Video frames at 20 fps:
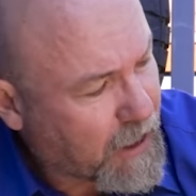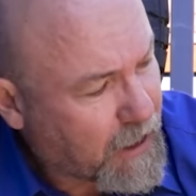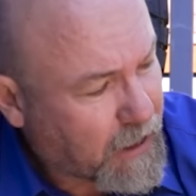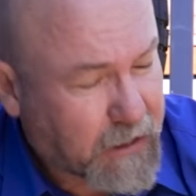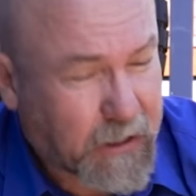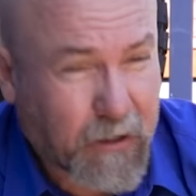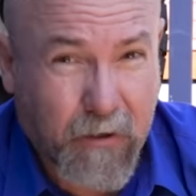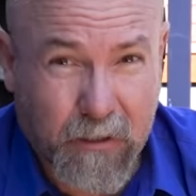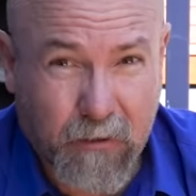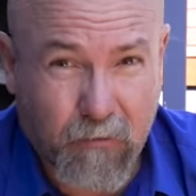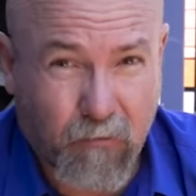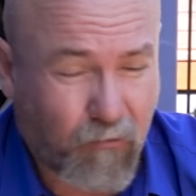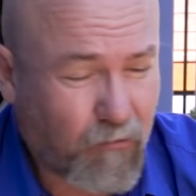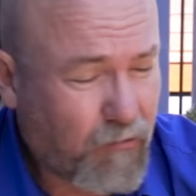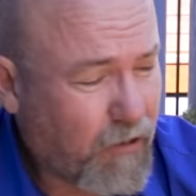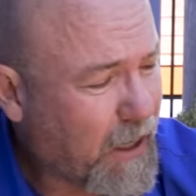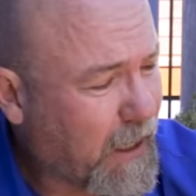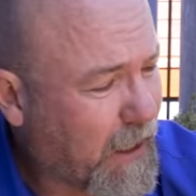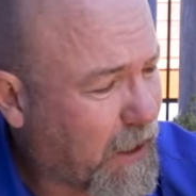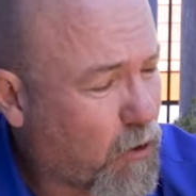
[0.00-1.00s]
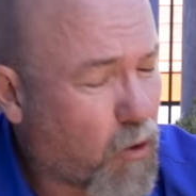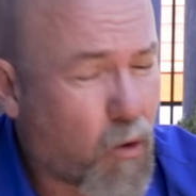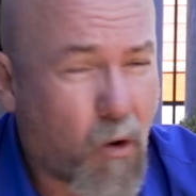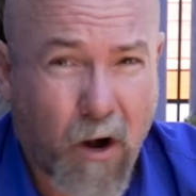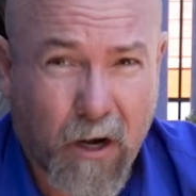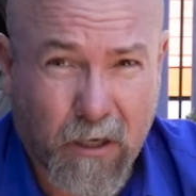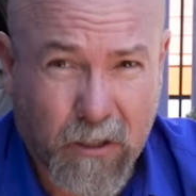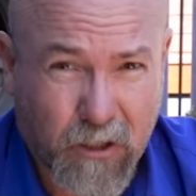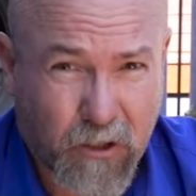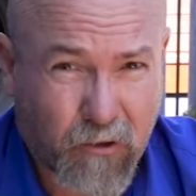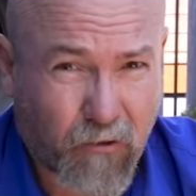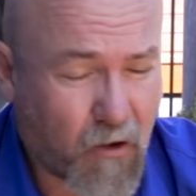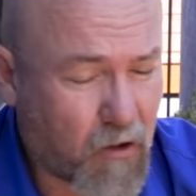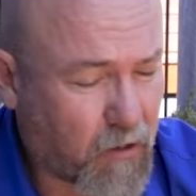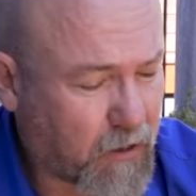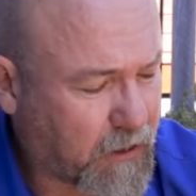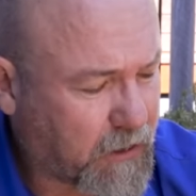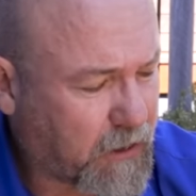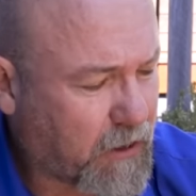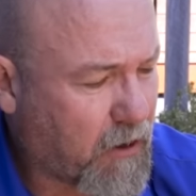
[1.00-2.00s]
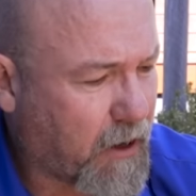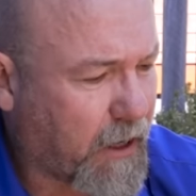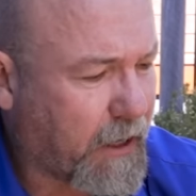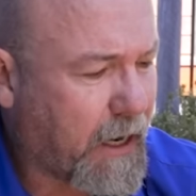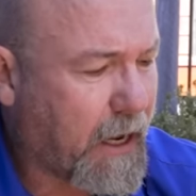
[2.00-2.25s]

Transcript: So it's really quite a strong design.